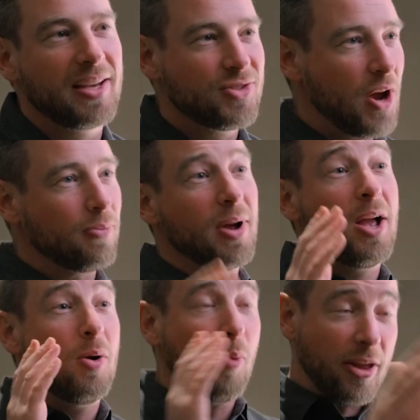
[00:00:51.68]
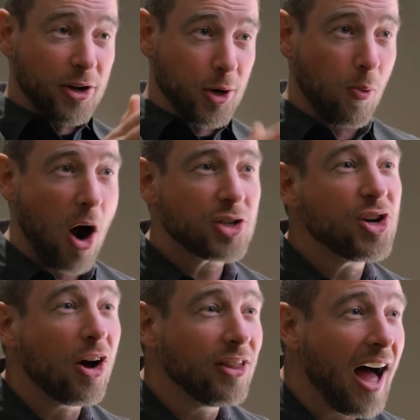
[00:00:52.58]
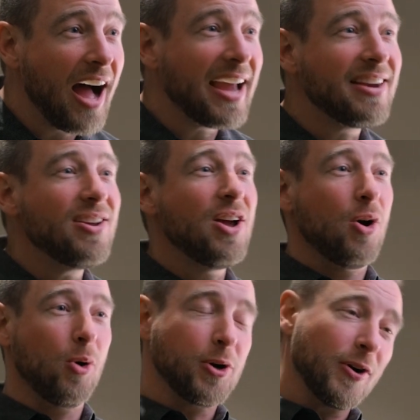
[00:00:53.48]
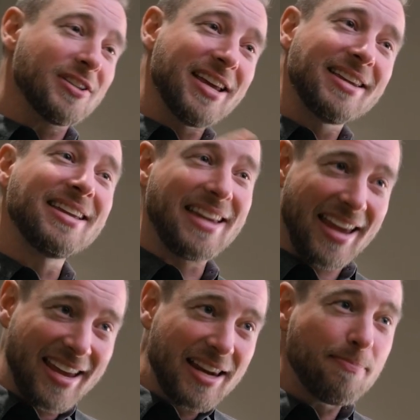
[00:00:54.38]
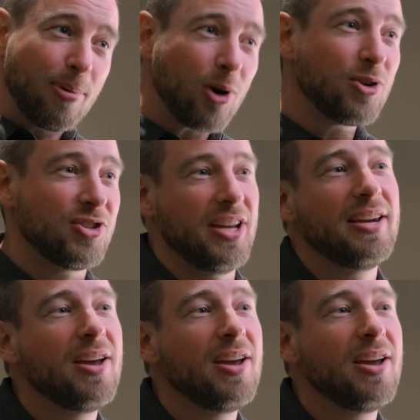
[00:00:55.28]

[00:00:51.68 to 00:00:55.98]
So, whether you're watching online or you're attending in person,